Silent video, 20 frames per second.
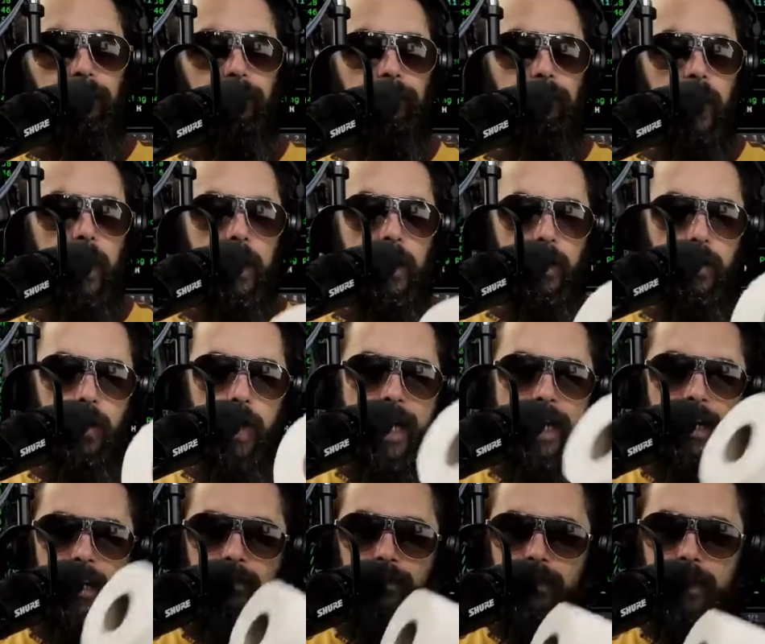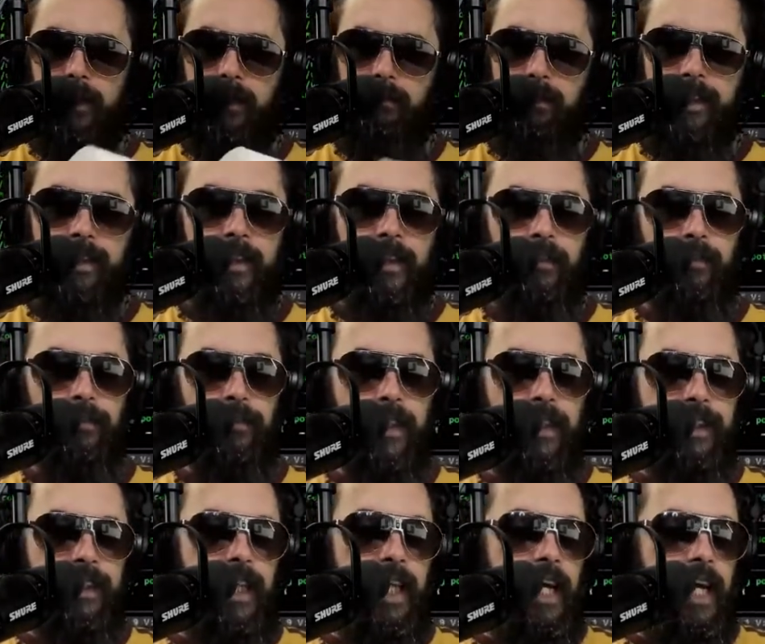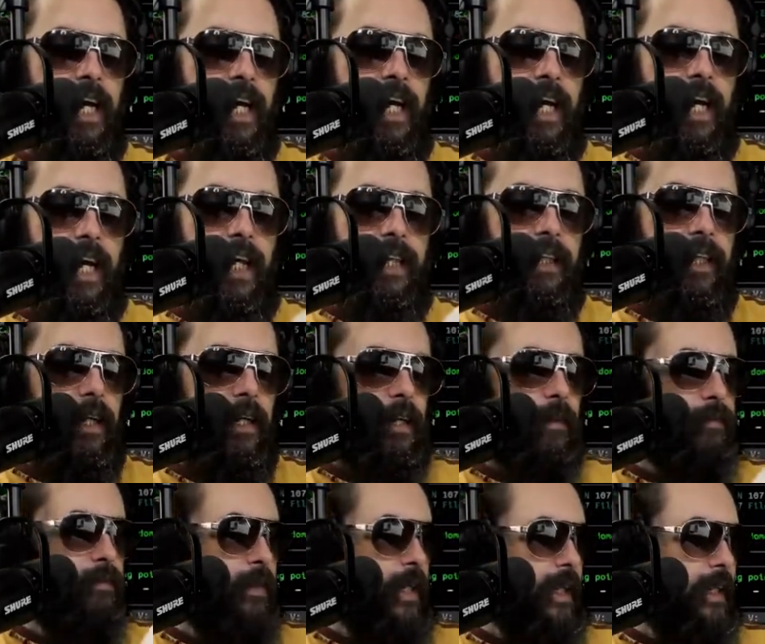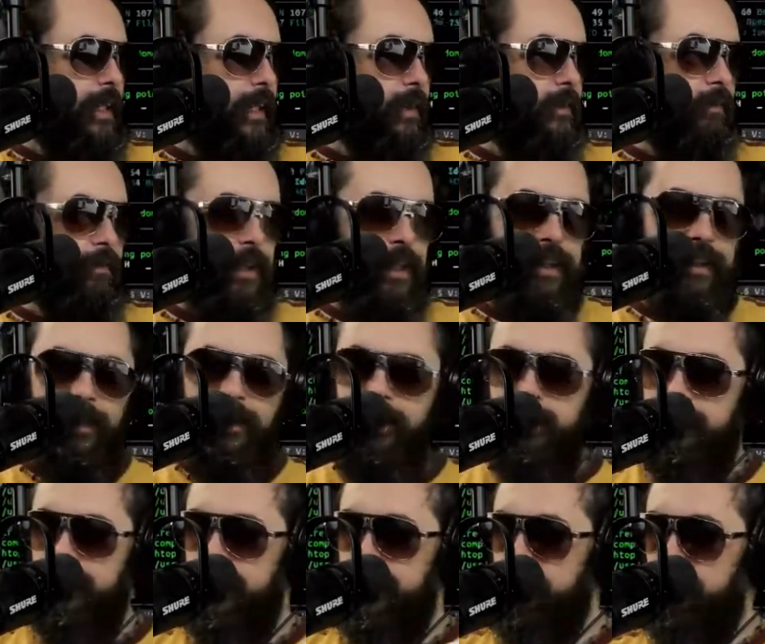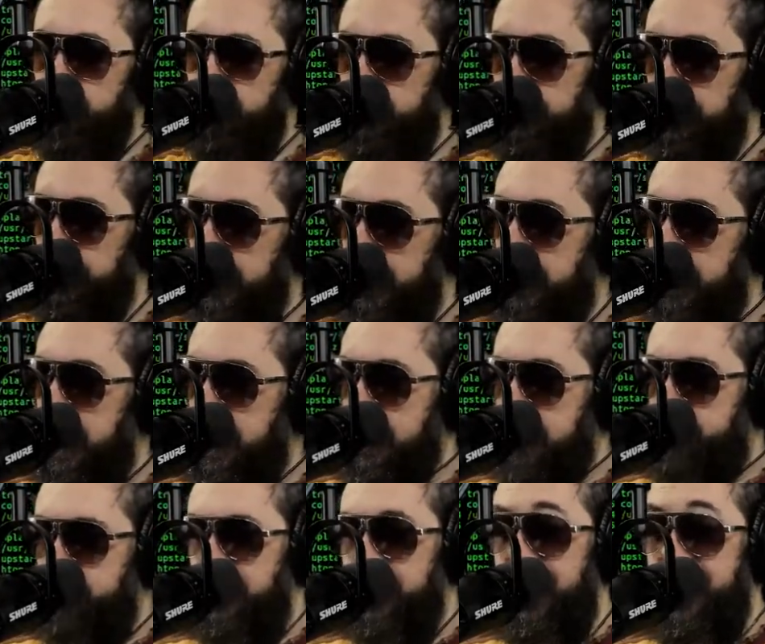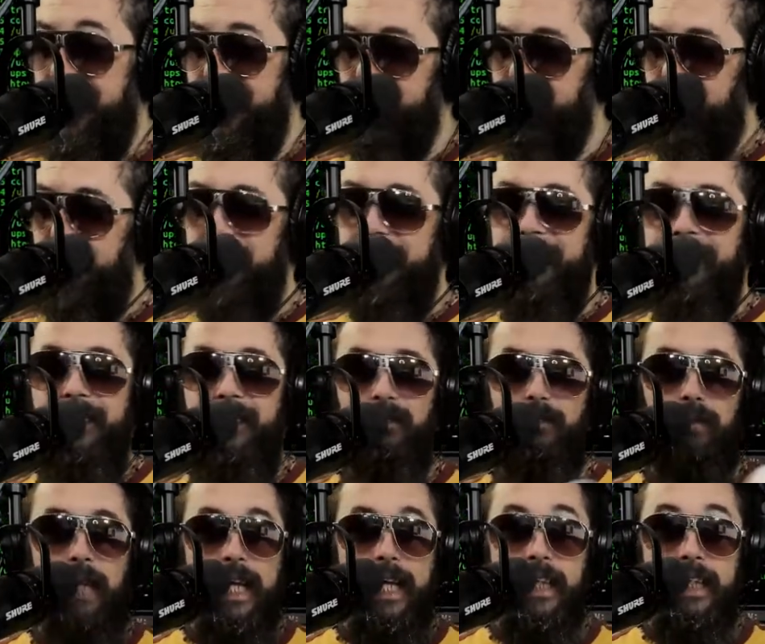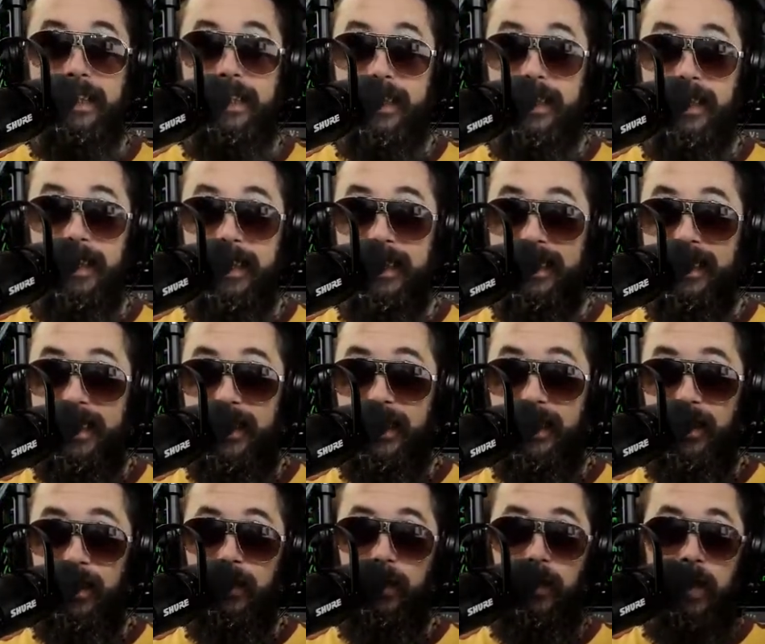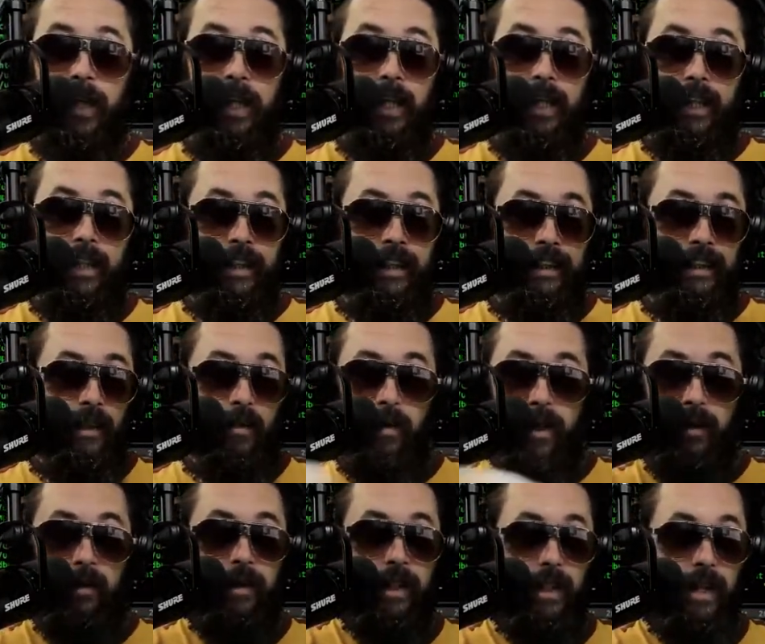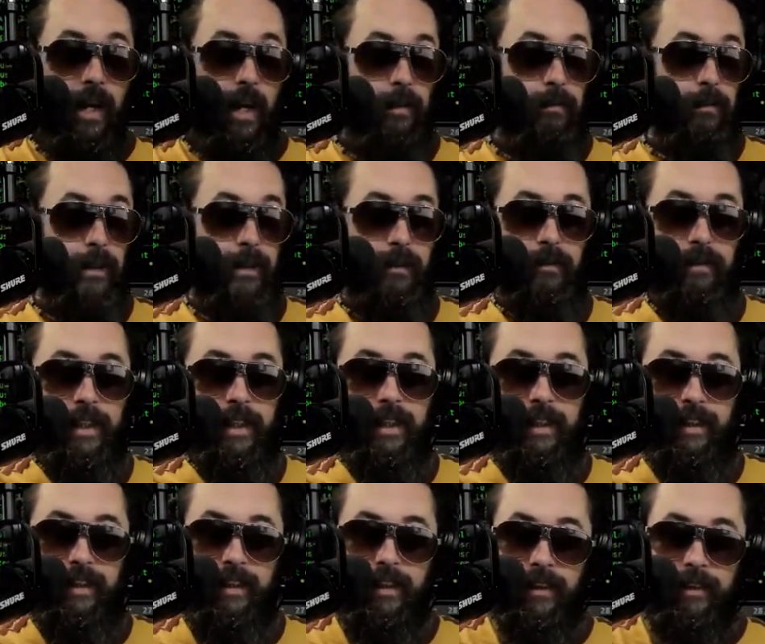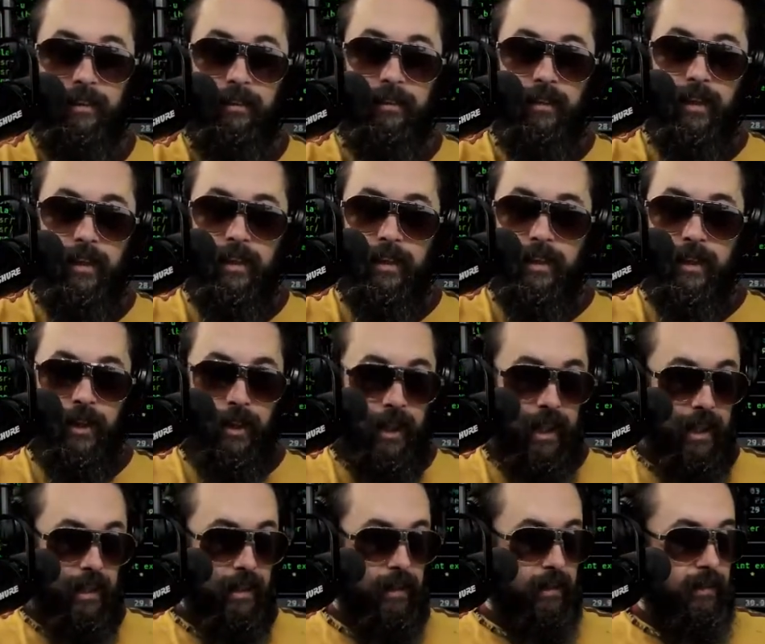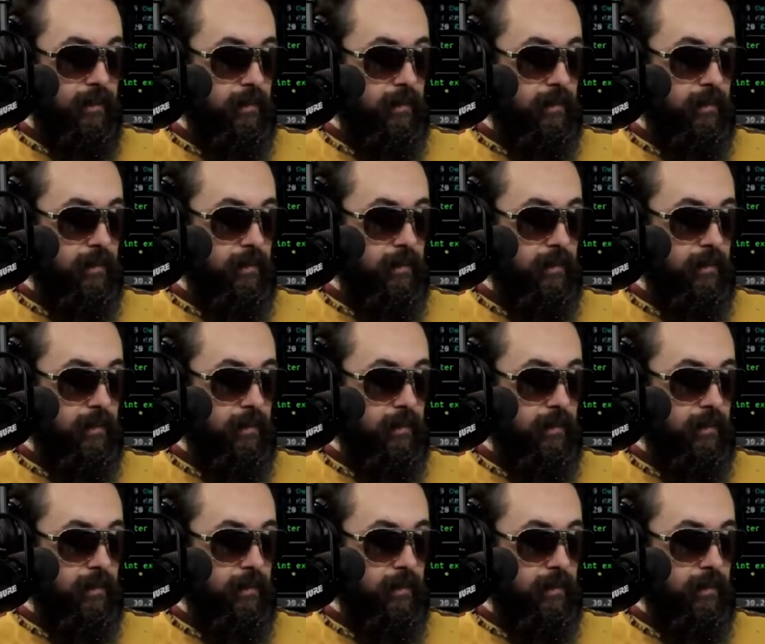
Gonna dry off a little bit though first. I thought a fun thing for us to do this morning. I have a lot of other plans and things to do, things I want to accomplish with, you know, the channel.